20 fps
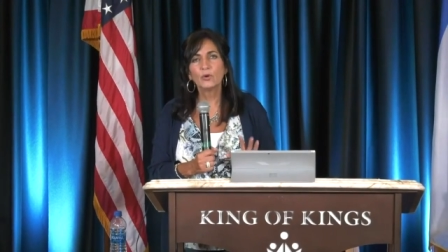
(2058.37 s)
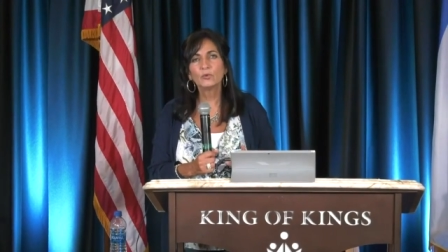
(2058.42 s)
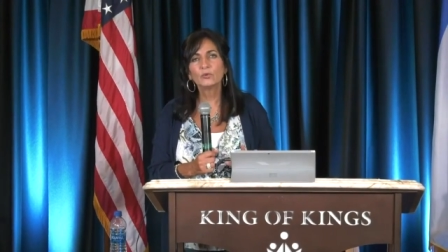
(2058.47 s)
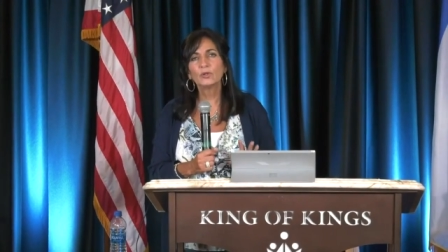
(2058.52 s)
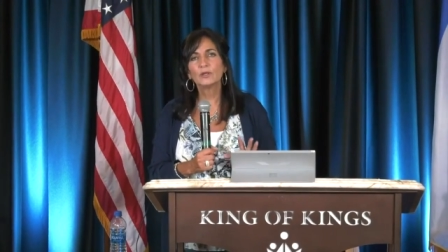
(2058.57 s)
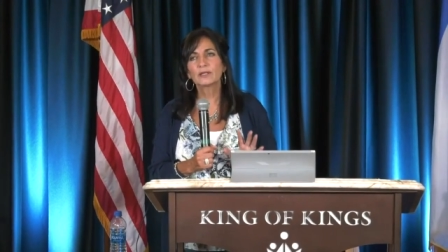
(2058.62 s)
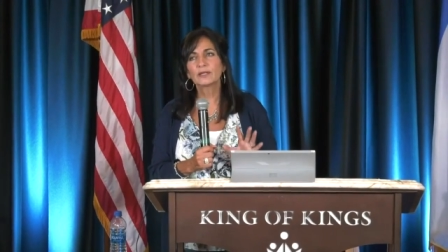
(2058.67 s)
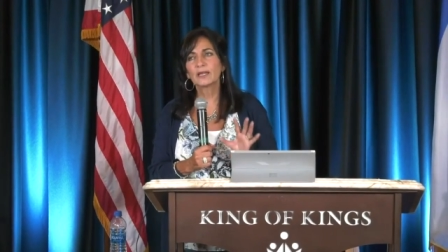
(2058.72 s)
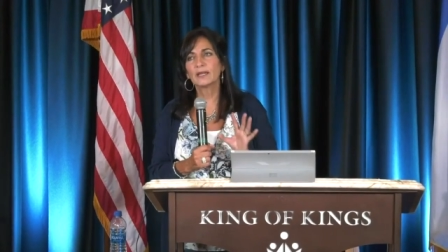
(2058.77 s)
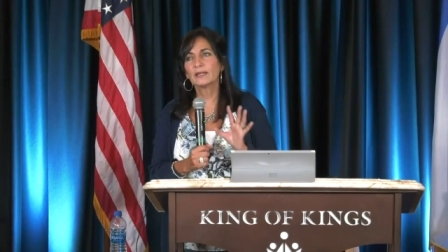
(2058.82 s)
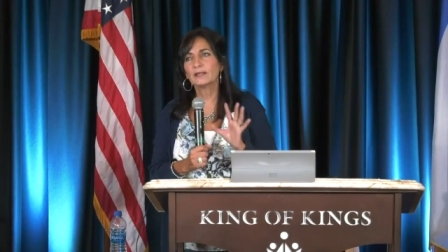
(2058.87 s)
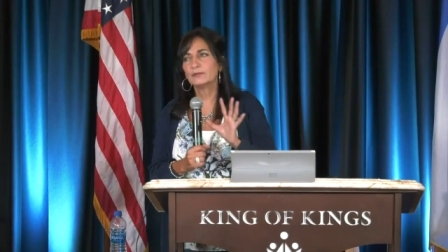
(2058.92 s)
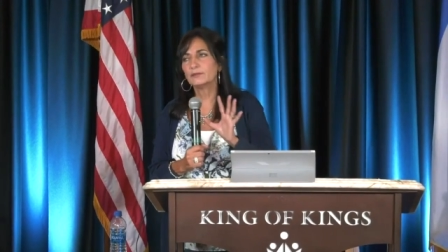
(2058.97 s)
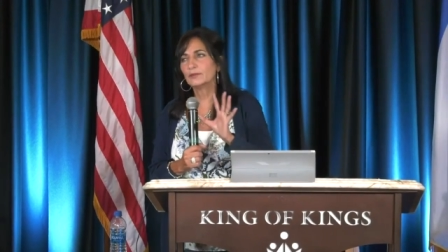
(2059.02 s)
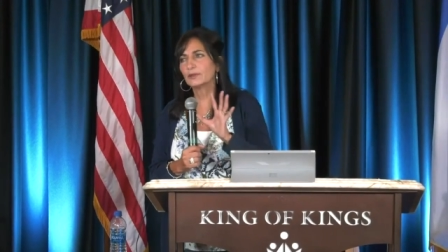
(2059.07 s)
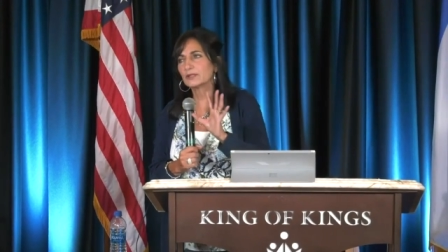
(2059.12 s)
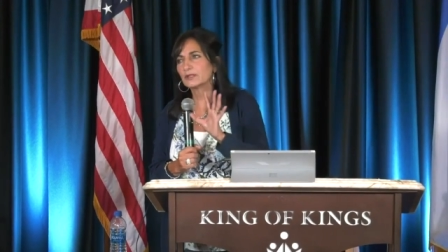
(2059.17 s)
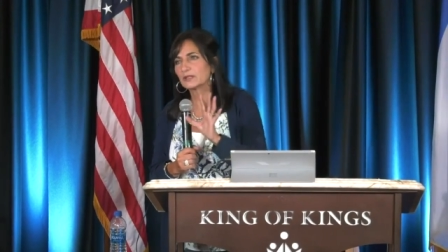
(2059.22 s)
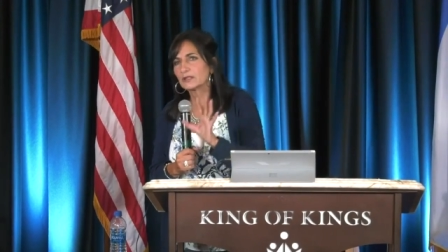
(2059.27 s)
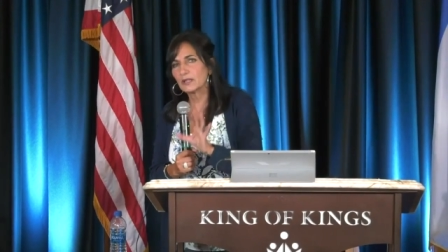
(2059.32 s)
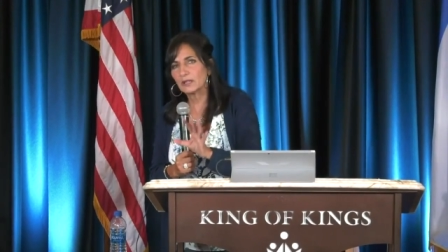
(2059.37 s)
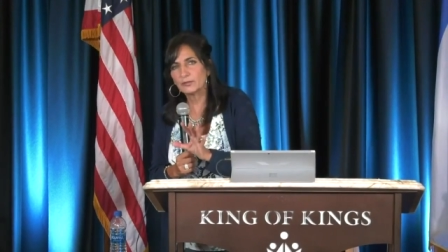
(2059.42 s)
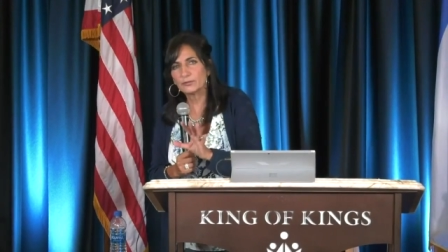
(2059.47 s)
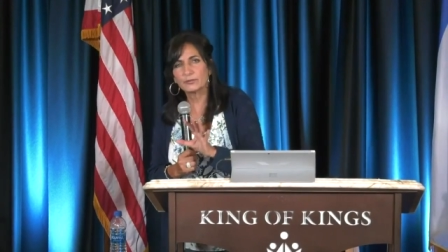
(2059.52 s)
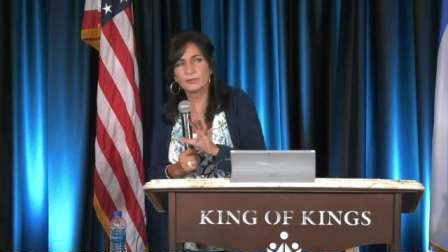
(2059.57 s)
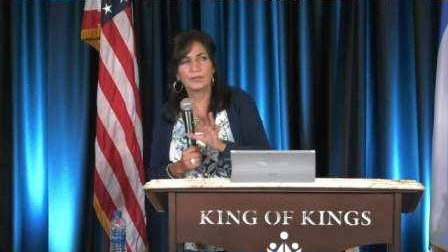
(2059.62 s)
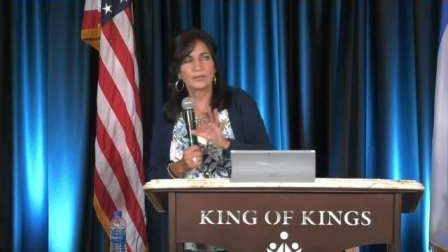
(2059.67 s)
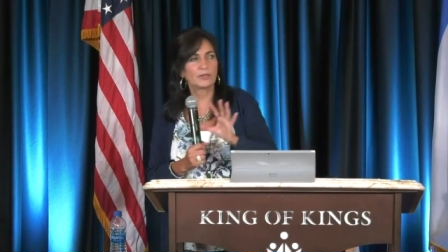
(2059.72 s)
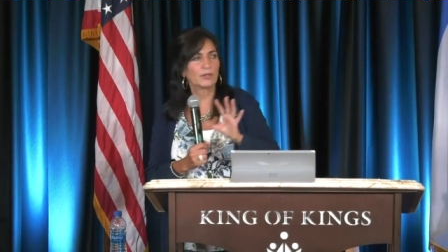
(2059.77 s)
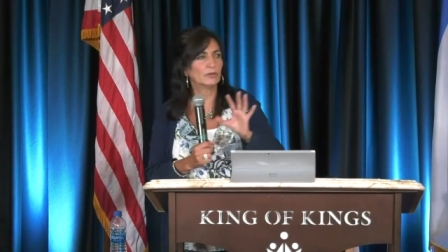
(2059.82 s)
Don't look at what the
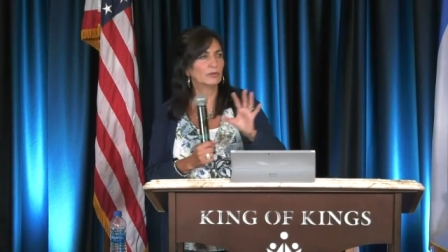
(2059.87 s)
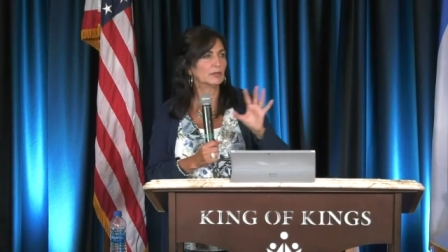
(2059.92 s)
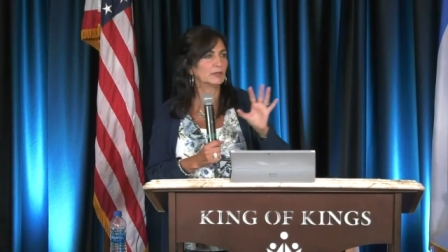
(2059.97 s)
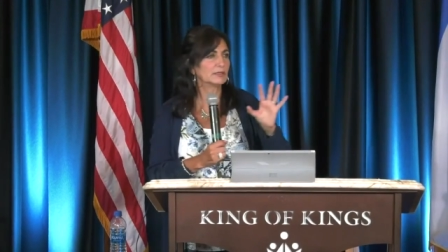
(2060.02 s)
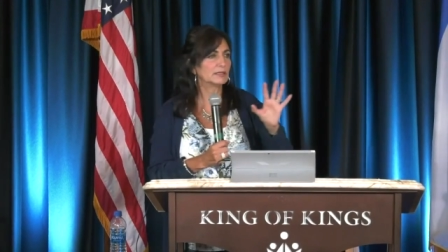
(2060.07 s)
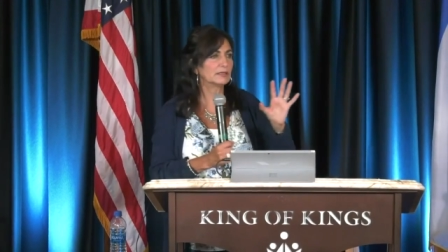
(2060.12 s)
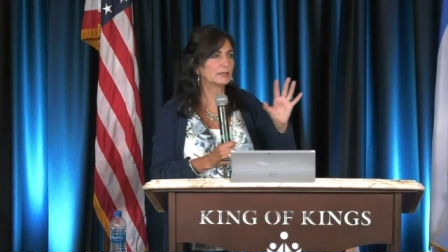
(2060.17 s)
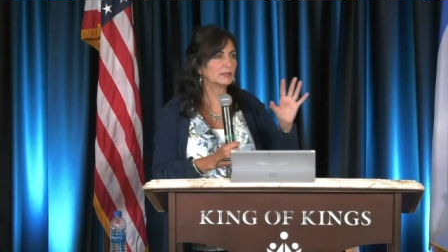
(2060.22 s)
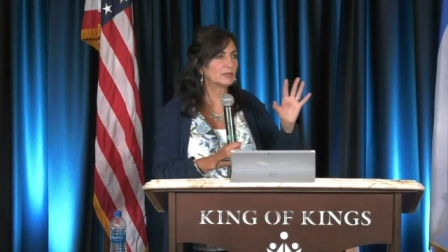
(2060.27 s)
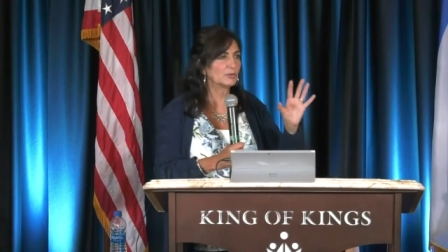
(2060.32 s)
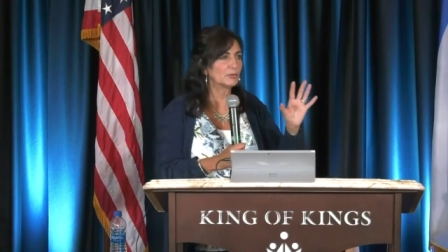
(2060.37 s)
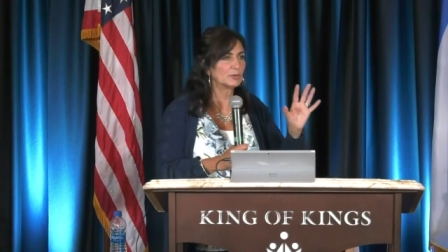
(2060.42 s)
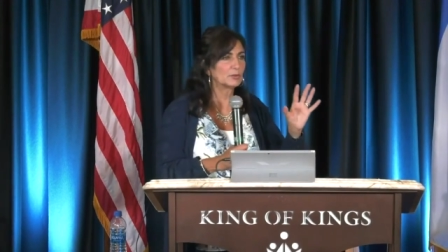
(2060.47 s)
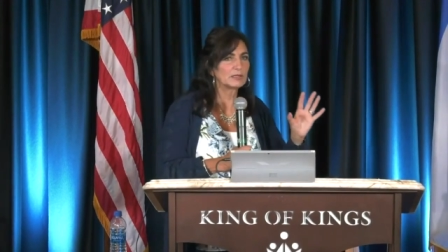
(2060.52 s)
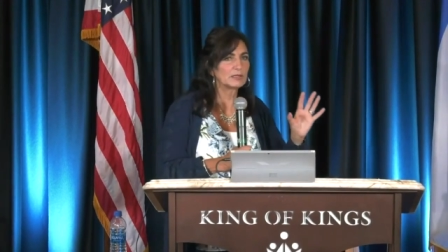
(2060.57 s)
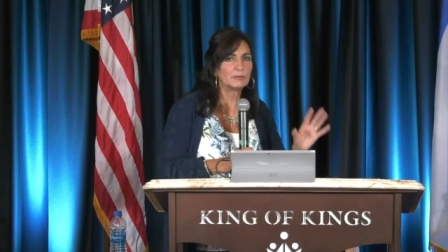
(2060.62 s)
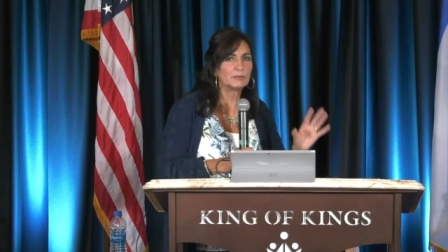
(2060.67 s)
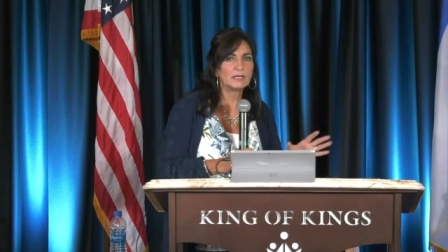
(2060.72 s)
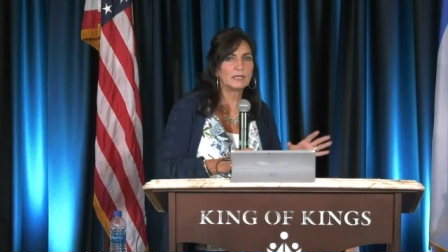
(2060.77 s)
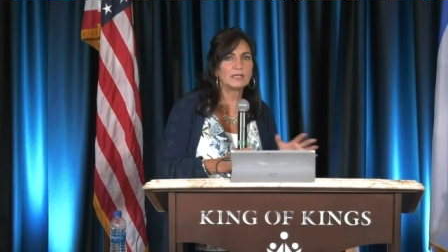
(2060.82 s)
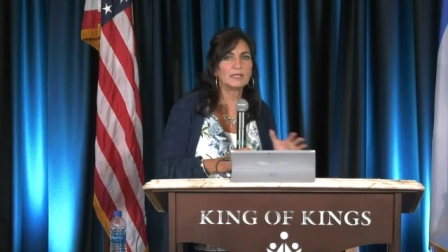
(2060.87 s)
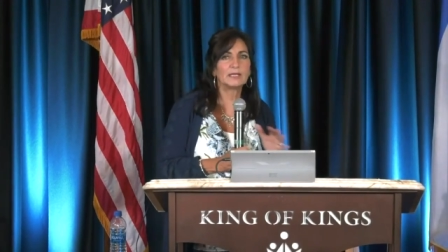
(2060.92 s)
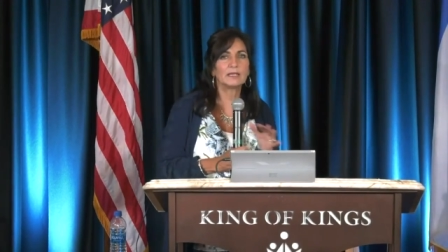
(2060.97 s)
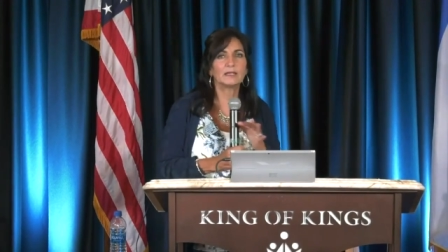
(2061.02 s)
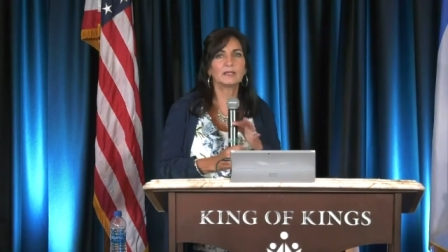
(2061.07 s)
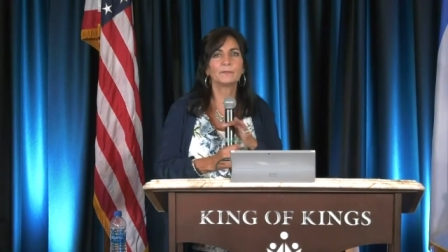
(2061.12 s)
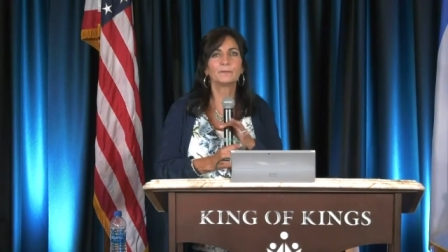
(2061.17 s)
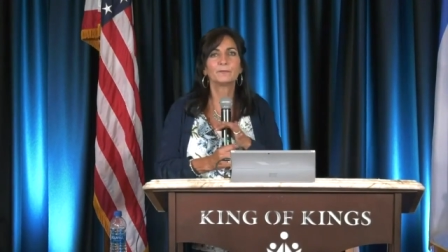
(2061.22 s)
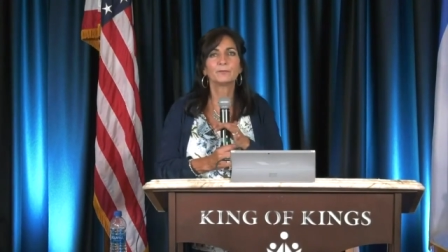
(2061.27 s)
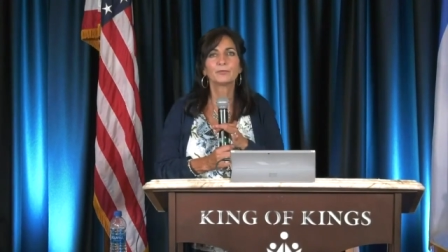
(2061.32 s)
government, don't listen to what the
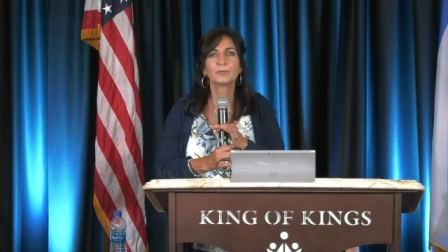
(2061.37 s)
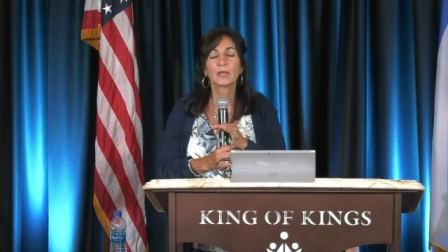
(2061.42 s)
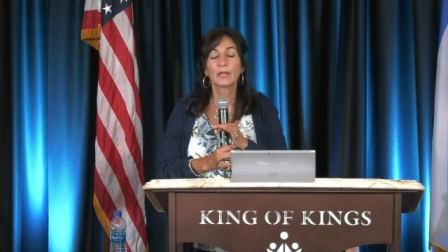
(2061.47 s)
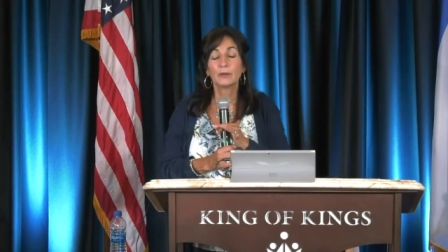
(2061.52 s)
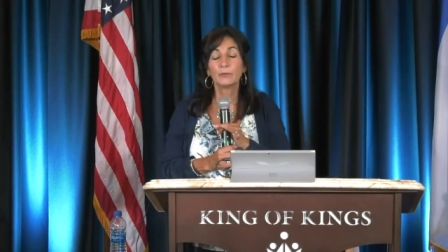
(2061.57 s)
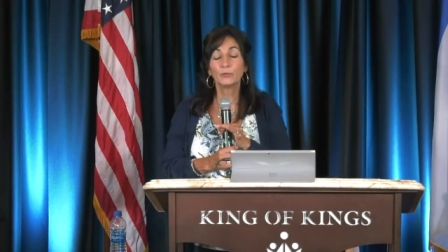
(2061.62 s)
media.